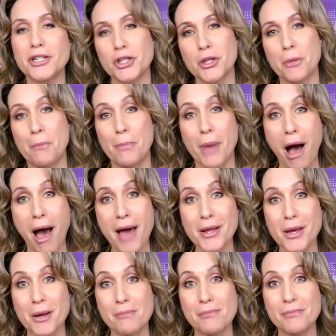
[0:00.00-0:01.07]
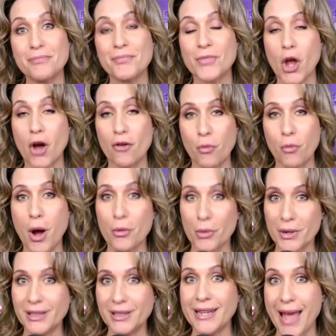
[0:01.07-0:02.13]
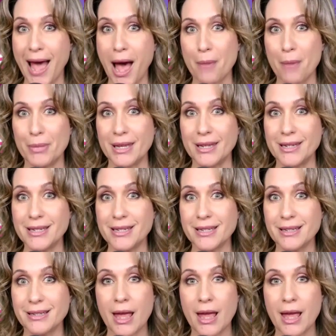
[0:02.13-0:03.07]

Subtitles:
to the bottom of what really happened.